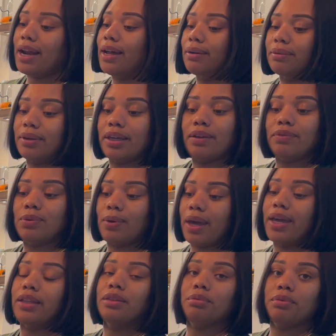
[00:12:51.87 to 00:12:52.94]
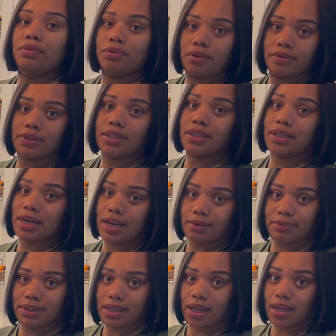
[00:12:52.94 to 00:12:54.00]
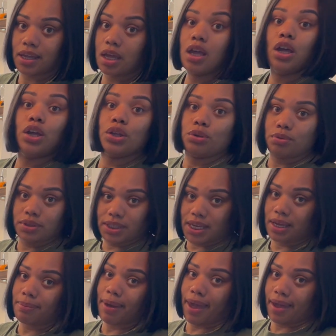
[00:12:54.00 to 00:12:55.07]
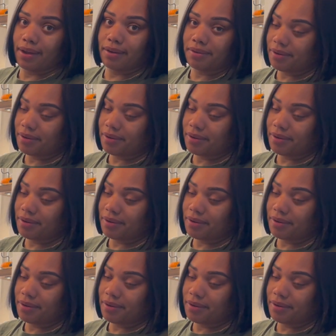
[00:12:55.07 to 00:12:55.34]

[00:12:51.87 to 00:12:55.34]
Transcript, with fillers: I don't care if you ate three fourths of the damn steak, you can take it back.